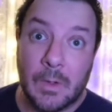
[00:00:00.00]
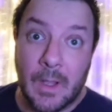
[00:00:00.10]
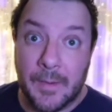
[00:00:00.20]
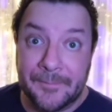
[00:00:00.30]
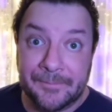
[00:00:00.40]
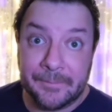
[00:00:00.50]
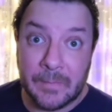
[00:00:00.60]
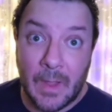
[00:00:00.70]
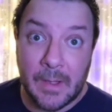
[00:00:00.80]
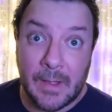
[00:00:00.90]
Okay,
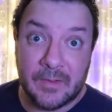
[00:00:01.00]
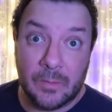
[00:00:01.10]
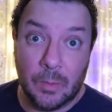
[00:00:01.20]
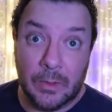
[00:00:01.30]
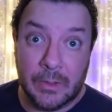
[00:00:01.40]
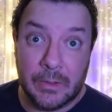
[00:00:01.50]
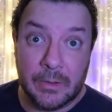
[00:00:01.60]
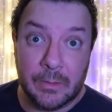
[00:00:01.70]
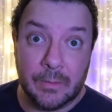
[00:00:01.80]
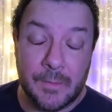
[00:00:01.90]
I got some really
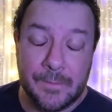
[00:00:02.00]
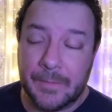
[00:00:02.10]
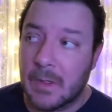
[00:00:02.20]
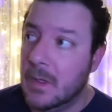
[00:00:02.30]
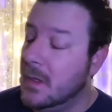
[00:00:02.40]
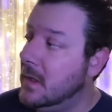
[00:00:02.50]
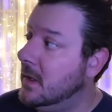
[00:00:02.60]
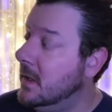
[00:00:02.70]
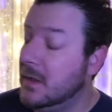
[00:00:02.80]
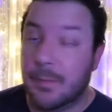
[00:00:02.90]
good news.
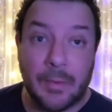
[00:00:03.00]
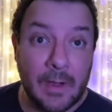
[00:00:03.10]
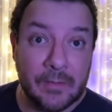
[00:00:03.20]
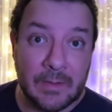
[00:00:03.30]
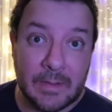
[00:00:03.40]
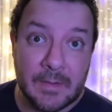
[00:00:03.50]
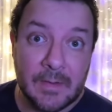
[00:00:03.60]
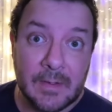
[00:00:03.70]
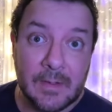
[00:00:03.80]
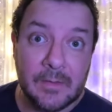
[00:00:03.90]
The president
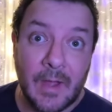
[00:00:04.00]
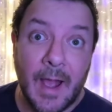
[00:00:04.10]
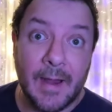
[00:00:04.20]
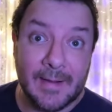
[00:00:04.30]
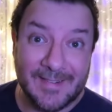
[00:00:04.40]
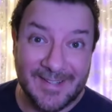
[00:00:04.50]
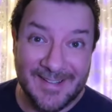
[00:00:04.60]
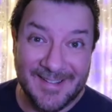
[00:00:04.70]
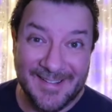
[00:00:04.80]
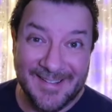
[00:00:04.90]
is on it.
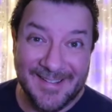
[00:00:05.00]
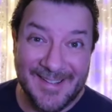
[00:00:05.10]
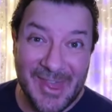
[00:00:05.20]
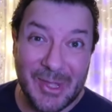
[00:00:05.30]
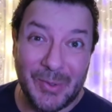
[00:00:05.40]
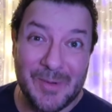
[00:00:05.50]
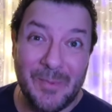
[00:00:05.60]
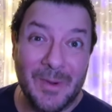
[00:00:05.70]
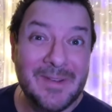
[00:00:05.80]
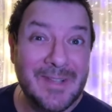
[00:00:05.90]

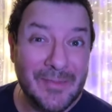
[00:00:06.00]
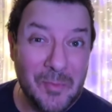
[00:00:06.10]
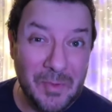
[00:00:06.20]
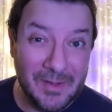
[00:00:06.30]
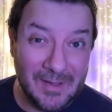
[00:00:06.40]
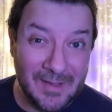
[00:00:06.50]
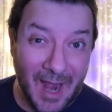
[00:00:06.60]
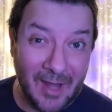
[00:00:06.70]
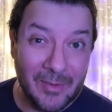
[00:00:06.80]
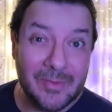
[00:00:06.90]
$3.7 million
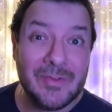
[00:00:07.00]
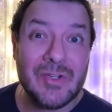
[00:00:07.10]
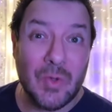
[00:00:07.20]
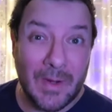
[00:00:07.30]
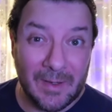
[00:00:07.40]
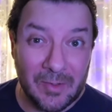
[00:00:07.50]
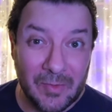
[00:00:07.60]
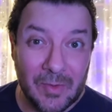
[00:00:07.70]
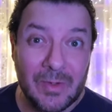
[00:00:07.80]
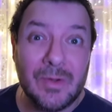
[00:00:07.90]

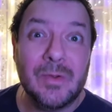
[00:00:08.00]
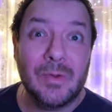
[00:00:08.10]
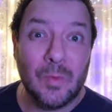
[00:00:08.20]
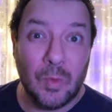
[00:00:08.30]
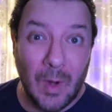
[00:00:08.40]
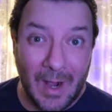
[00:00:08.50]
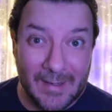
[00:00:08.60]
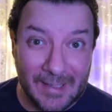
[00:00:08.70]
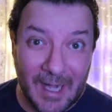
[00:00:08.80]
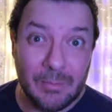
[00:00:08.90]
transferred to the
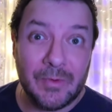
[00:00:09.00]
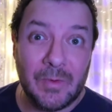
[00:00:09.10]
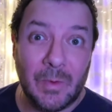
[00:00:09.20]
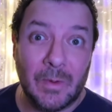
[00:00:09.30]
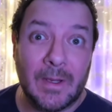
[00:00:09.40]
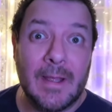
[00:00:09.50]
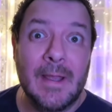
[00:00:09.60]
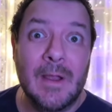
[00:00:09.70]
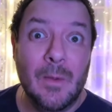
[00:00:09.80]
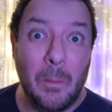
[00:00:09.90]
Wuhan laboratory
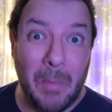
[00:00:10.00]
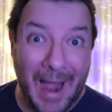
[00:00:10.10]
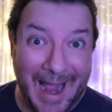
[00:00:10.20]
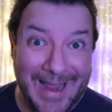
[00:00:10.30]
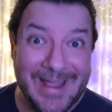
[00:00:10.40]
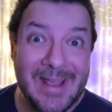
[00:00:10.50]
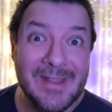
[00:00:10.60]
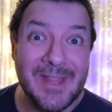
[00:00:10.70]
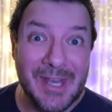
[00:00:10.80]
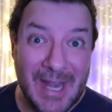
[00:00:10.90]
by
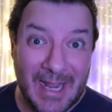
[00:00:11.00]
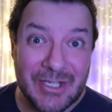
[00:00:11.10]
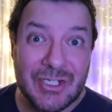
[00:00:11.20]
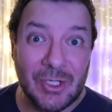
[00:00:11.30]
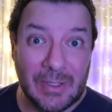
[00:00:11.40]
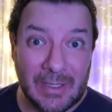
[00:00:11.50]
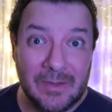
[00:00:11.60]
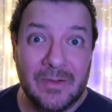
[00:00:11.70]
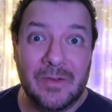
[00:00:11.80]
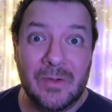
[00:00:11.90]
the National
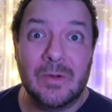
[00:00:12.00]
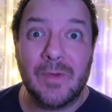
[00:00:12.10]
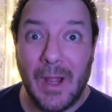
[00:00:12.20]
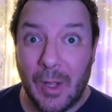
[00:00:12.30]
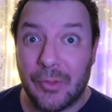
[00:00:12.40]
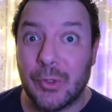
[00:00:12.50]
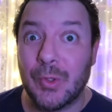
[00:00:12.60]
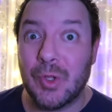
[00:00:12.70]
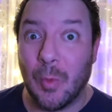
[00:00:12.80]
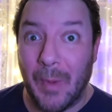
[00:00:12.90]
Institute of Health
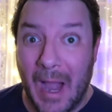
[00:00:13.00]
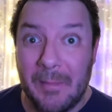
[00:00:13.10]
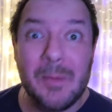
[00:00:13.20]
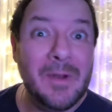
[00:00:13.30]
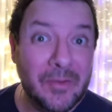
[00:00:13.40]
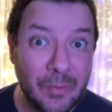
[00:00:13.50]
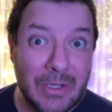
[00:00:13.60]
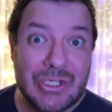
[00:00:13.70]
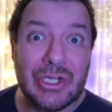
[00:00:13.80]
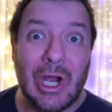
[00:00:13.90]
during the Obama
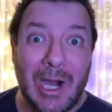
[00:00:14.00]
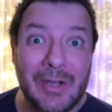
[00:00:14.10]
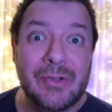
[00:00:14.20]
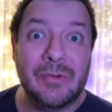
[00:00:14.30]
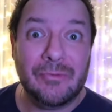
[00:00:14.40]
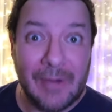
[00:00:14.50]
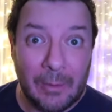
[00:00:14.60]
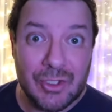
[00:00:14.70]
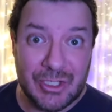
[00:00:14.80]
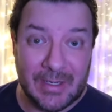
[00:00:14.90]
administration under
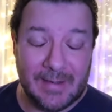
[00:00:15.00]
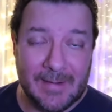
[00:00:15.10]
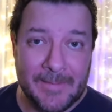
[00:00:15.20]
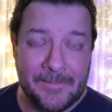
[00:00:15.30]
Fauci